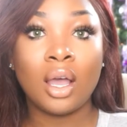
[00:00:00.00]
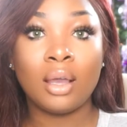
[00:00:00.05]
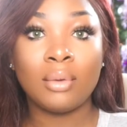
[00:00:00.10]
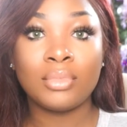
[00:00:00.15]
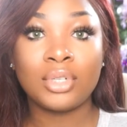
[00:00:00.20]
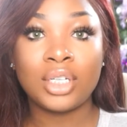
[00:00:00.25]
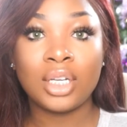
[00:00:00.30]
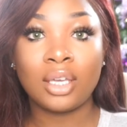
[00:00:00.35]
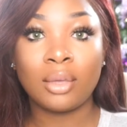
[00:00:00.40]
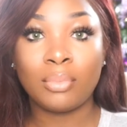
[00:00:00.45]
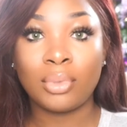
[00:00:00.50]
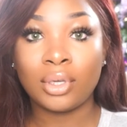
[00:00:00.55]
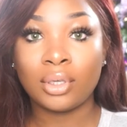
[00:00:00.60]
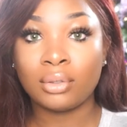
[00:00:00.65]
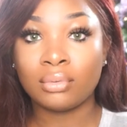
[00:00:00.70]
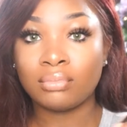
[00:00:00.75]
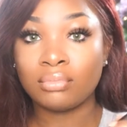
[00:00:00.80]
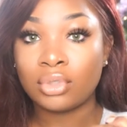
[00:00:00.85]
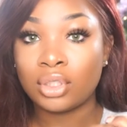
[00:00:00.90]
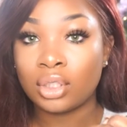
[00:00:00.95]
Chic
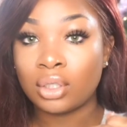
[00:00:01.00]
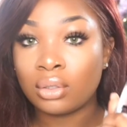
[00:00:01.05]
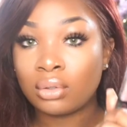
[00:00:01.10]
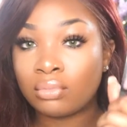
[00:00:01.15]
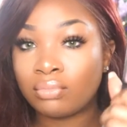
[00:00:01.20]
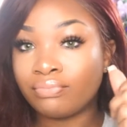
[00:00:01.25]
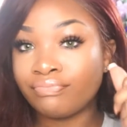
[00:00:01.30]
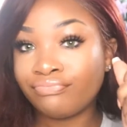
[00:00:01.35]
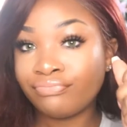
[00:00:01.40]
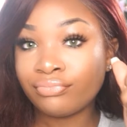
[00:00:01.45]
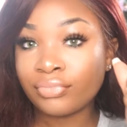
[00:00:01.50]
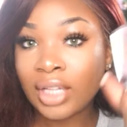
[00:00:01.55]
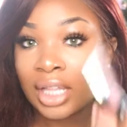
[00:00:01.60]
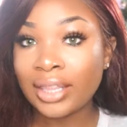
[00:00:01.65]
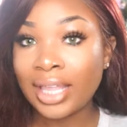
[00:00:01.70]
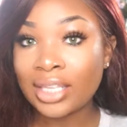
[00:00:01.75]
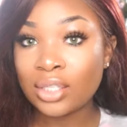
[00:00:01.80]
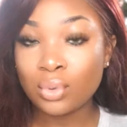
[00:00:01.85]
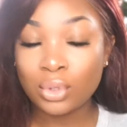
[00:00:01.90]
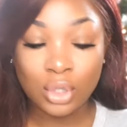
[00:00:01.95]
Appeal. So
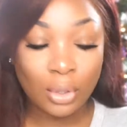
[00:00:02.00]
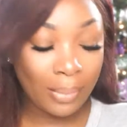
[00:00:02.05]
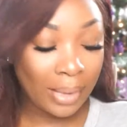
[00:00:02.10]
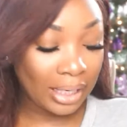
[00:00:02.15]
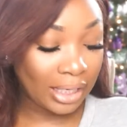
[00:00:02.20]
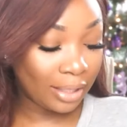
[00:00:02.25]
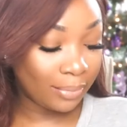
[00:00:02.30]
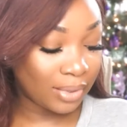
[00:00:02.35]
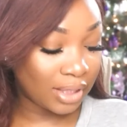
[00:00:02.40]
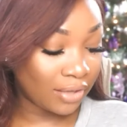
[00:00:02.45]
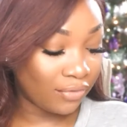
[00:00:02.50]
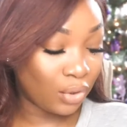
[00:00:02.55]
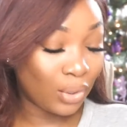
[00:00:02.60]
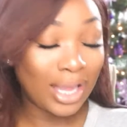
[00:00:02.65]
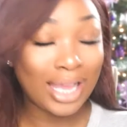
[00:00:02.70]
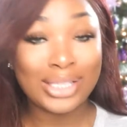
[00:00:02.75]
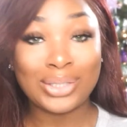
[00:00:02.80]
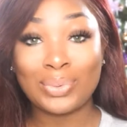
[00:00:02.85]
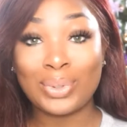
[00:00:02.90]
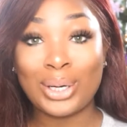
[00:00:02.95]
that's what's on my lips if you
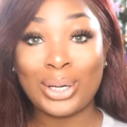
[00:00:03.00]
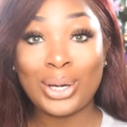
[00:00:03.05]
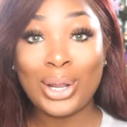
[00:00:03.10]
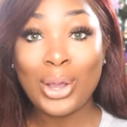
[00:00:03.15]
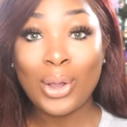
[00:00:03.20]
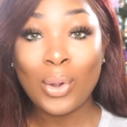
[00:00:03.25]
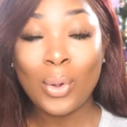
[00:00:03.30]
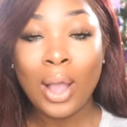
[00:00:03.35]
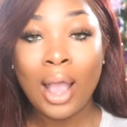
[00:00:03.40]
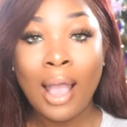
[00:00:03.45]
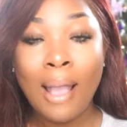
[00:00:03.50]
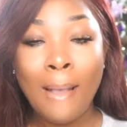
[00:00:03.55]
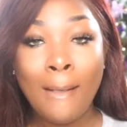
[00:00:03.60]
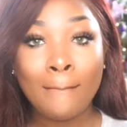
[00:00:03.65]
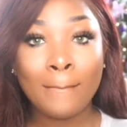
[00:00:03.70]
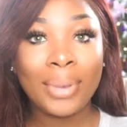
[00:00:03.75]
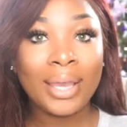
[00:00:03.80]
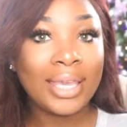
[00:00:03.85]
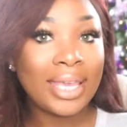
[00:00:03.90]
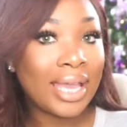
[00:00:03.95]
guys want to know.
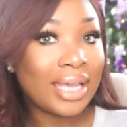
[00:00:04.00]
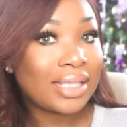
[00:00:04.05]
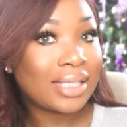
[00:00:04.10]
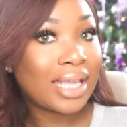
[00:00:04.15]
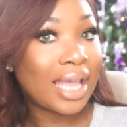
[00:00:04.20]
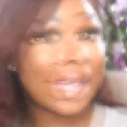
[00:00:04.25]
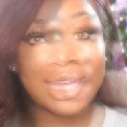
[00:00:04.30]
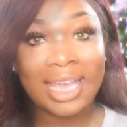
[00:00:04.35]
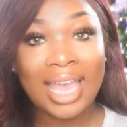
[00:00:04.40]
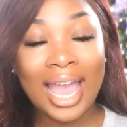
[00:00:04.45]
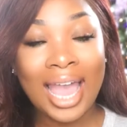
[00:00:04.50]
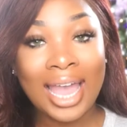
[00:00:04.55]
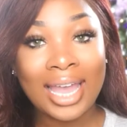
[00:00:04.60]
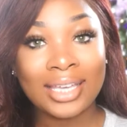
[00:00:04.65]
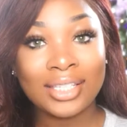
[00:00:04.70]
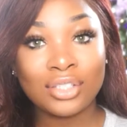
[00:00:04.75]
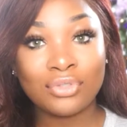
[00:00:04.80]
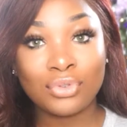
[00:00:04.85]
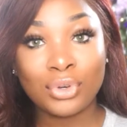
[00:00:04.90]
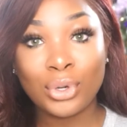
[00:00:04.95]
But yes
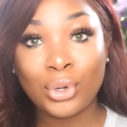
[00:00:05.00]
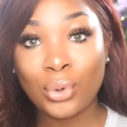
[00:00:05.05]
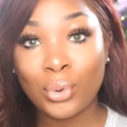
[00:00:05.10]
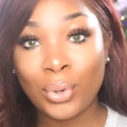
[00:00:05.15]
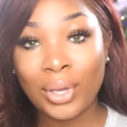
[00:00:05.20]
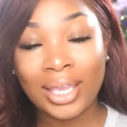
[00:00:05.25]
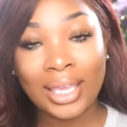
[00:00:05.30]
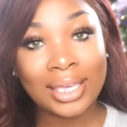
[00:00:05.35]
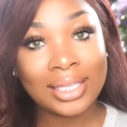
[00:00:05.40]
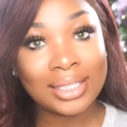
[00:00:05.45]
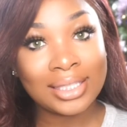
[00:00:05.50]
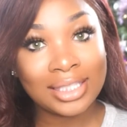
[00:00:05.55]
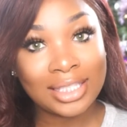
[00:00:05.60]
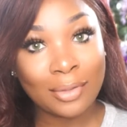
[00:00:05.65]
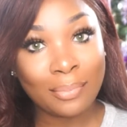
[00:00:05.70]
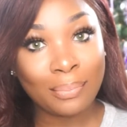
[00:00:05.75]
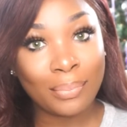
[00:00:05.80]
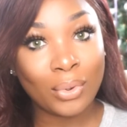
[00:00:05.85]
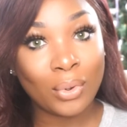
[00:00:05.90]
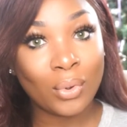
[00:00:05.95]
guys, real quick and
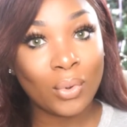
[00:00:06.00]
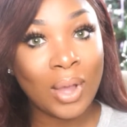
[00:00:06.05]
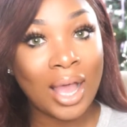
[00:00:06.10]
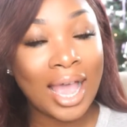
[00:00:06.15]
simple,